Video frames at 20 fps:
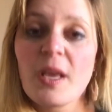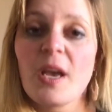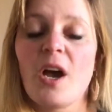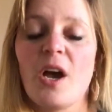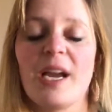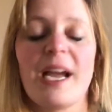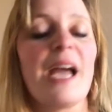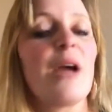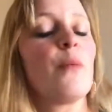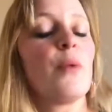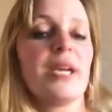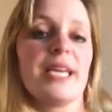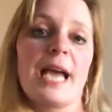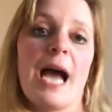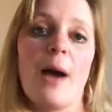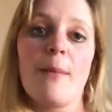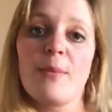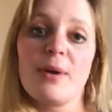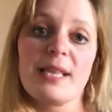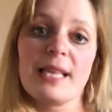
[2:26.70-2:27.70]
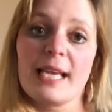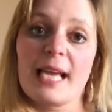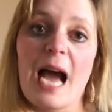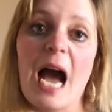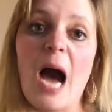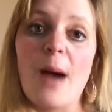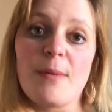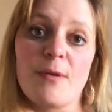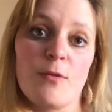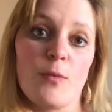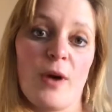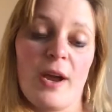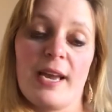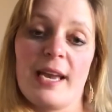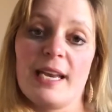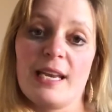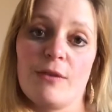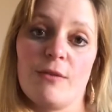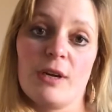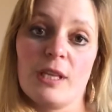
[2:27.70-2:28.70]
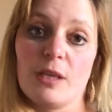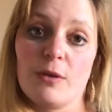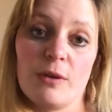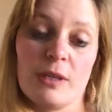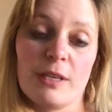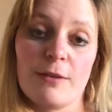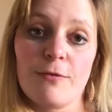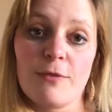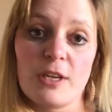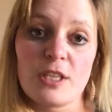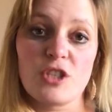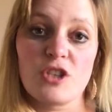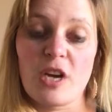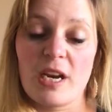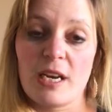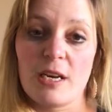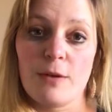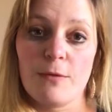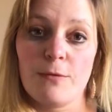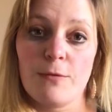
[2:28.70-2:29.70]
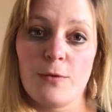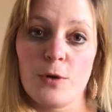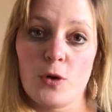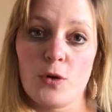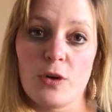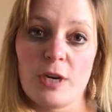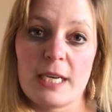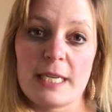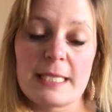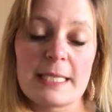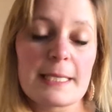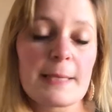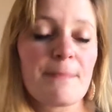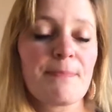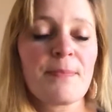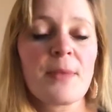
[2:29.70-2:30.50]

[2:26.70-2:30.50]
Okay, and we can't bring the calm if we're getting really, really frustrated and furious.